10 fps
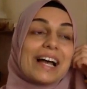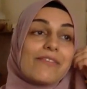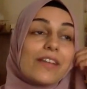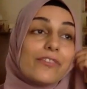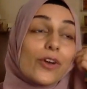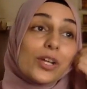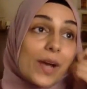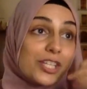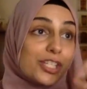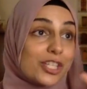If you've got any
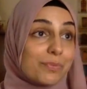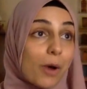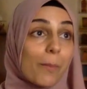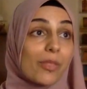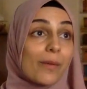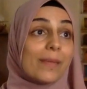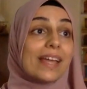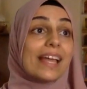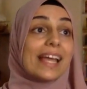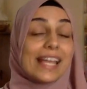questions, pop
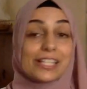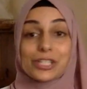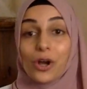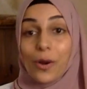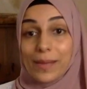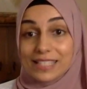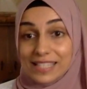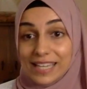them into the comments